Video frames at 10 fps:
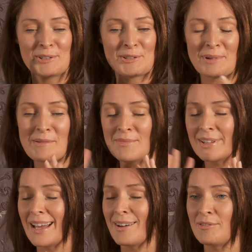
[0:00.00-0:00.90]
swim
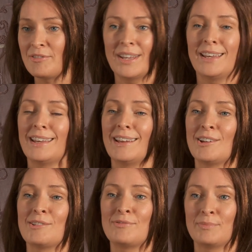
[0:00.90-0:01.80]
without fear
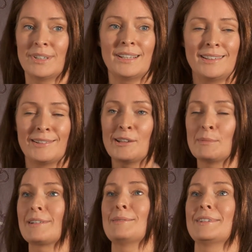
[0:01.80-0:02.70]
of my,
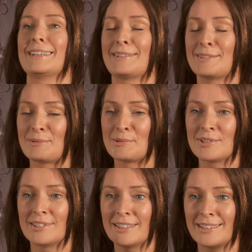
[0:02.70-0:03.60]
coming up out of the
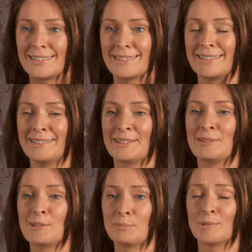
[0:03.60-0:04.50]
water looking like, a
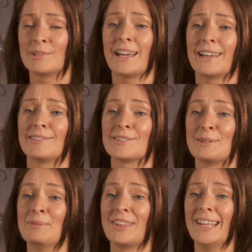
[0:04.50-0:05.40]
little bald egg or
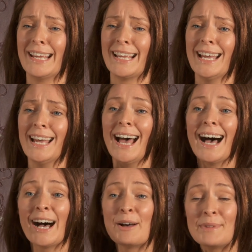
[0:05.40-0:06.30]
something.
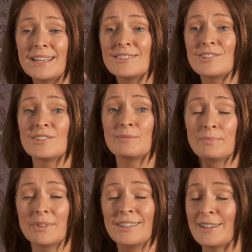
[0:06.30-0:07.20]

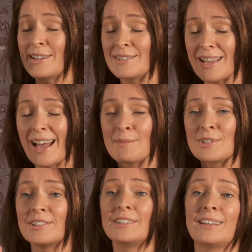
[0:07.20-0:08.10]
It's
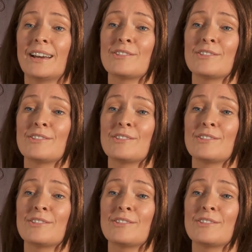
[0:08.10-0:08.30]
absolutely